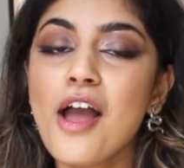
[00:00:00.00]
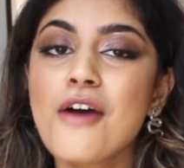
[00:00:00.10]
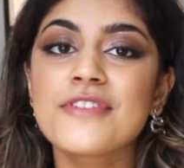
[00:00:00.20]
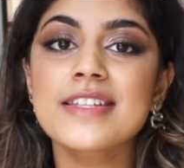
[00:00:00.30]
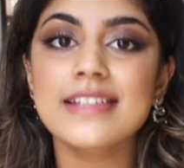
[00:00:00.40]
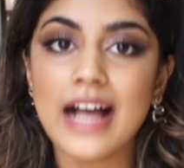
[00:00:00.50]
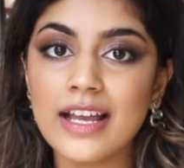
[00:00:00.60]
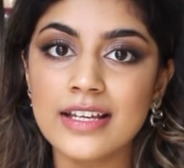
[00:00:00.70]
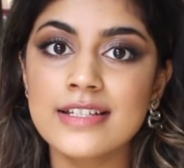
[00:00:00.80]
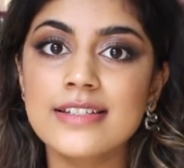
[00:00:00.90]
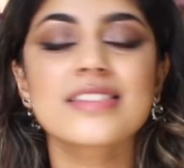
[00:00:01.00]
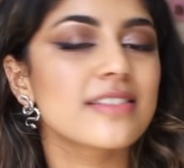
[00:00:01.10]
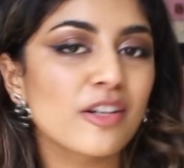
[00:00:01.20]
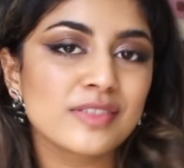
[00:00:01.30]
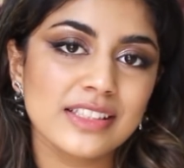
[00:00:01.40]
For size, this is
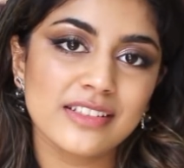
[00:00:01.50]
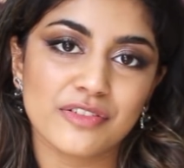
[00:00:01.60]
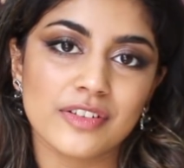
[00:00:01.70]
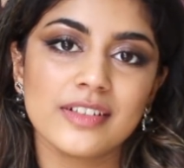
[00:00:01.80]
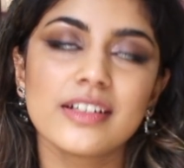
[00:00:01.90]
obviously different.